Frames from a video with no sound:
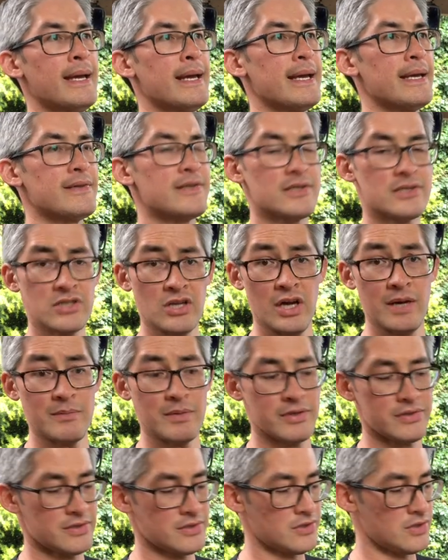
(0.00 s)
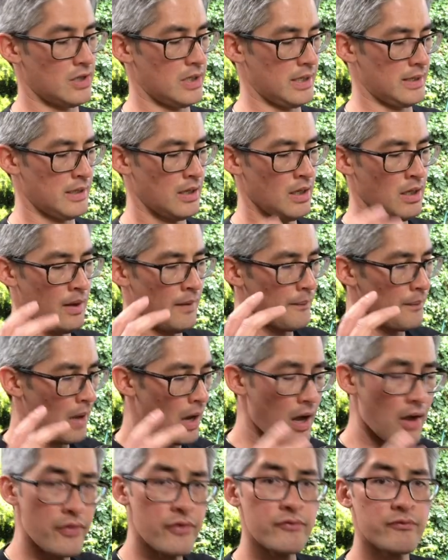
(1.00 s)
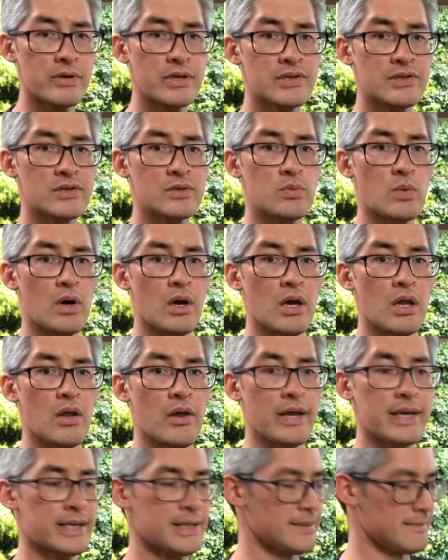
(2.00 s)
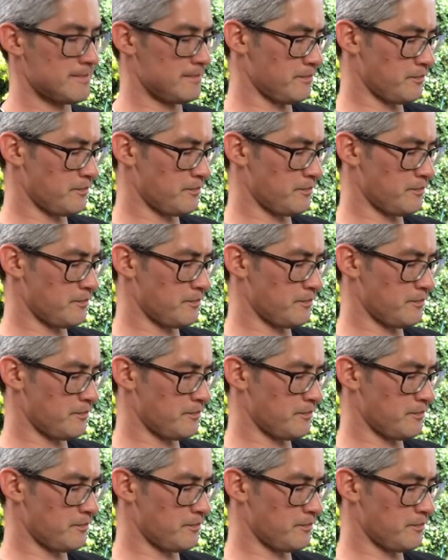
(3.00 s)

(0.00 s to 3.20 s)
is a timeless design. Other reasons why I like it,